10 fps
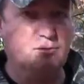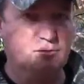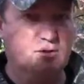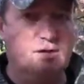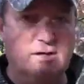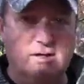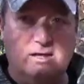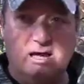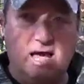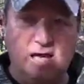So
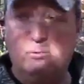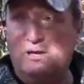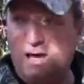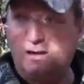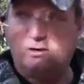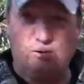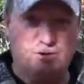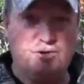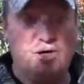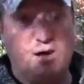had we had a
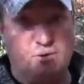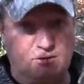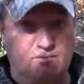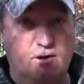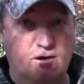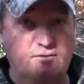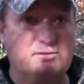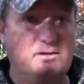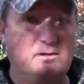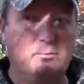clear shot, we could have
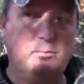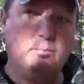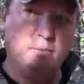harvested him,